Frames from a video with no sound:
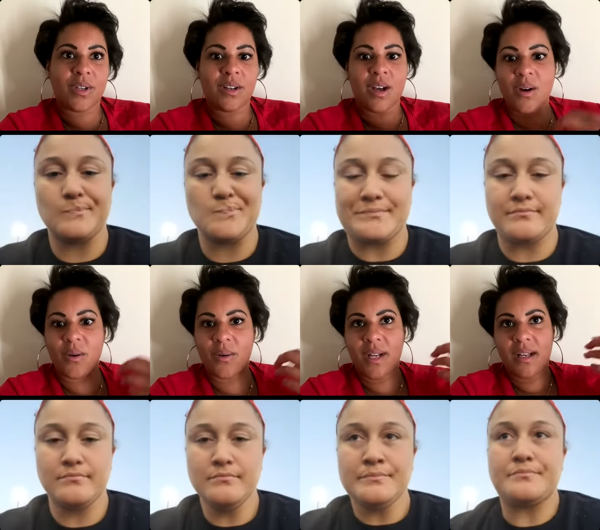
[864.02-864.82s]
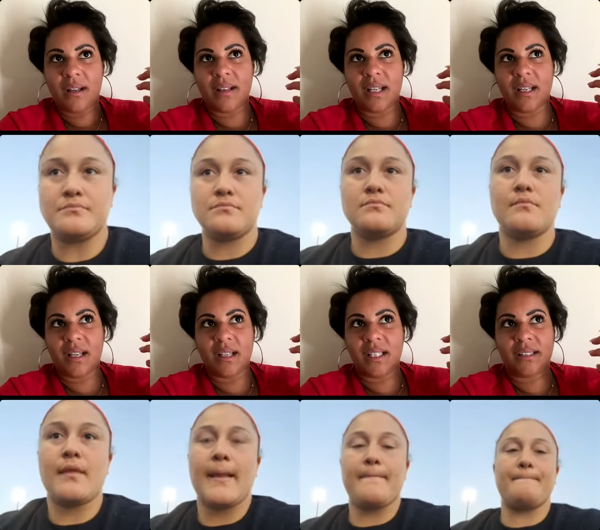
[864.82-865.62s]
Speaker 1: you know,
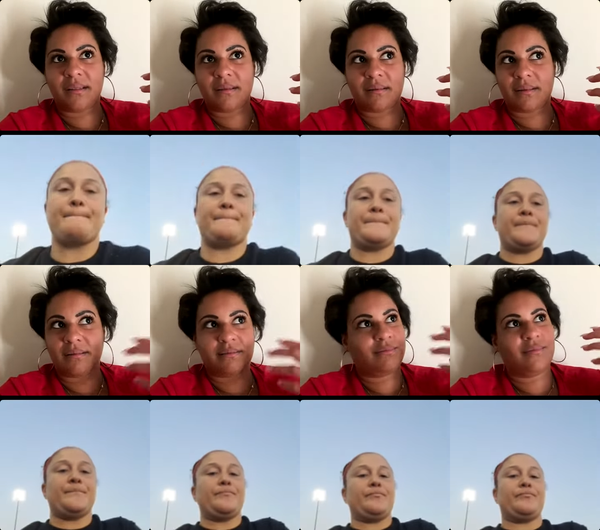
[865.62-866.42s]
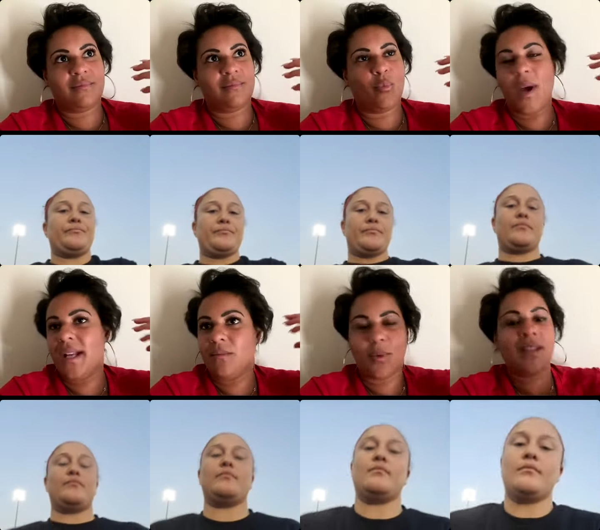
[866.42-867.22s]
the when
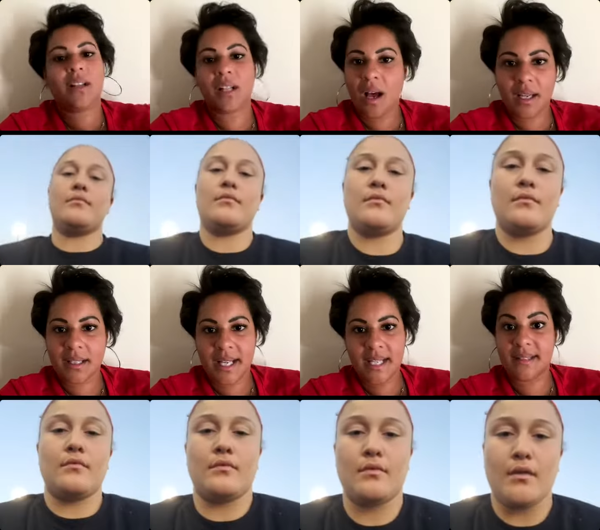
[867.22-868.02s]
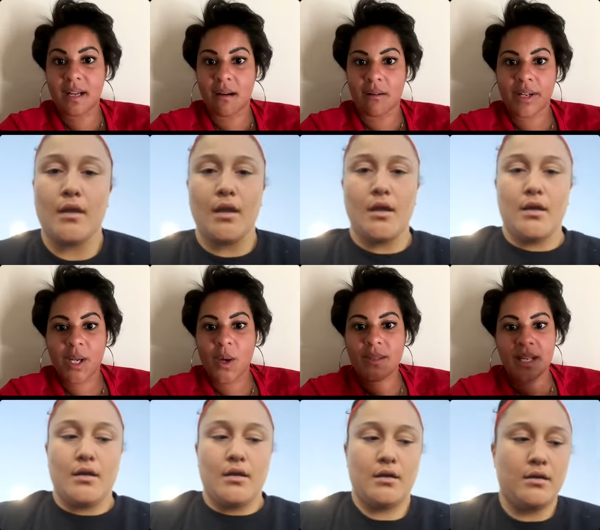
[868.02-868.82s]
when the clock it hits zero, you
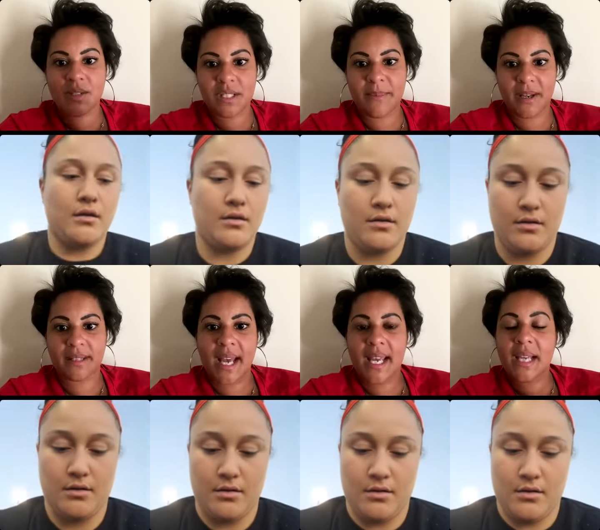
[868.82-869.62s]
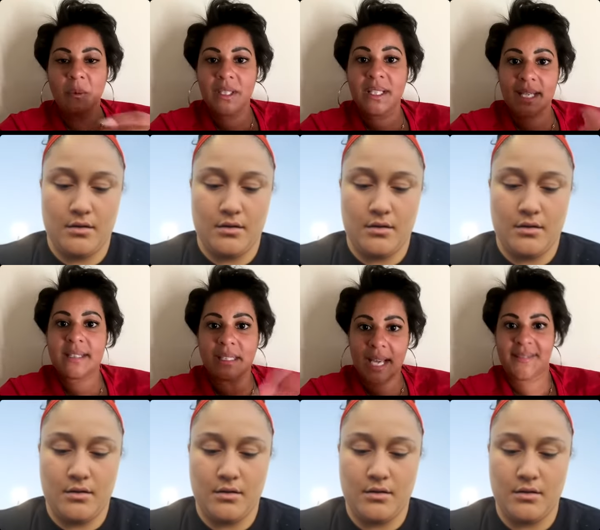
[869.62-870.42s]
know, it's not just about that. It really is
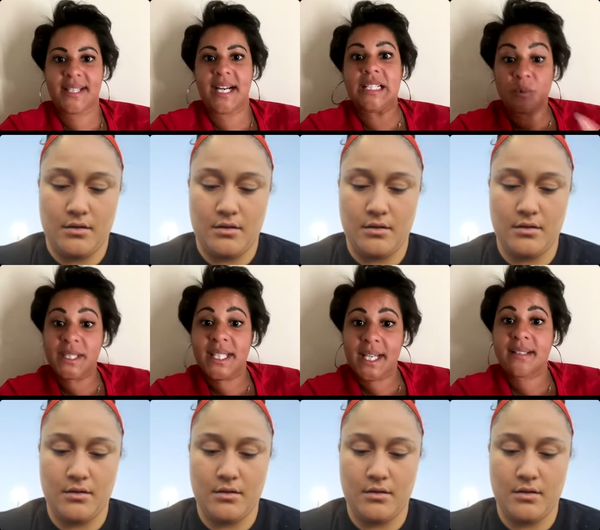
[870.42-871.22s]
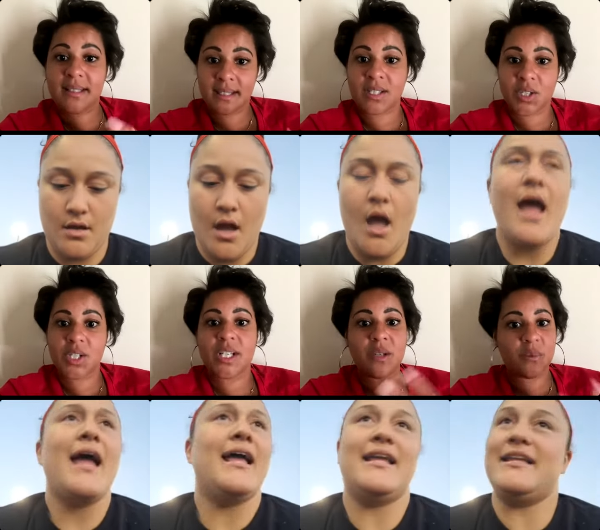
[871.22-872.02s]
a lifestyle. It really is a
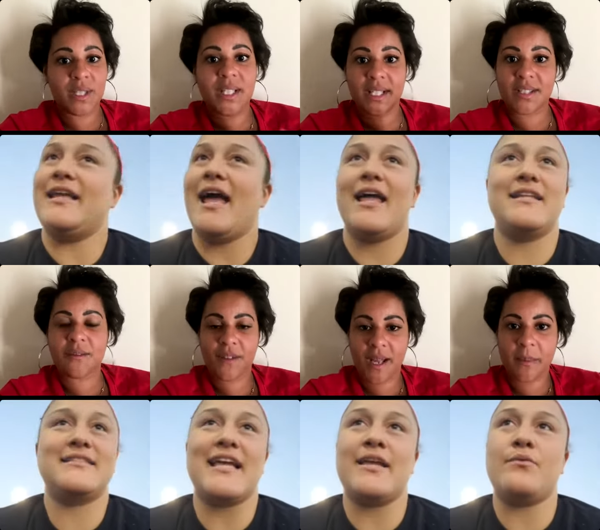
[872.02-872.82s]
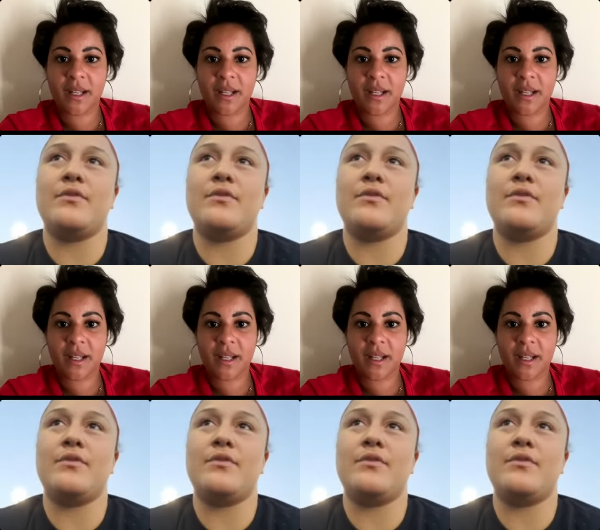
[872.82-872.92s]
sisterhood. It really yeah, it's like family.